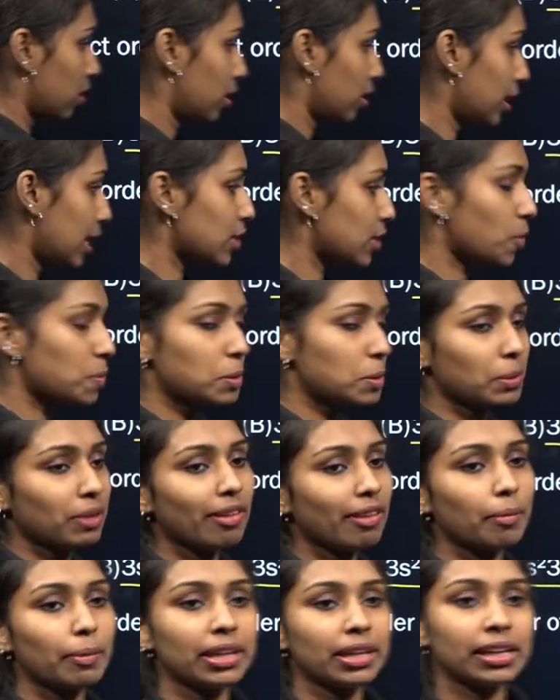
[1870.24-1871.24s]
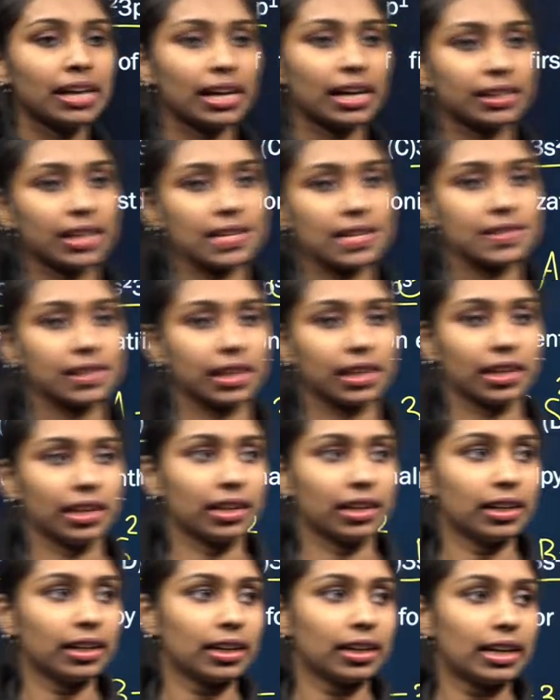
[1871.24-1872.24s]
Yes, option B will be the correct answer
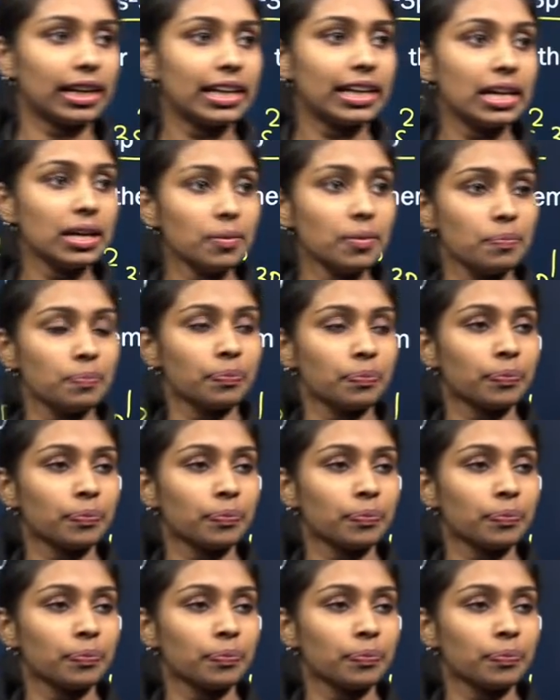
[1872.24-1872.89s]
here. Clear?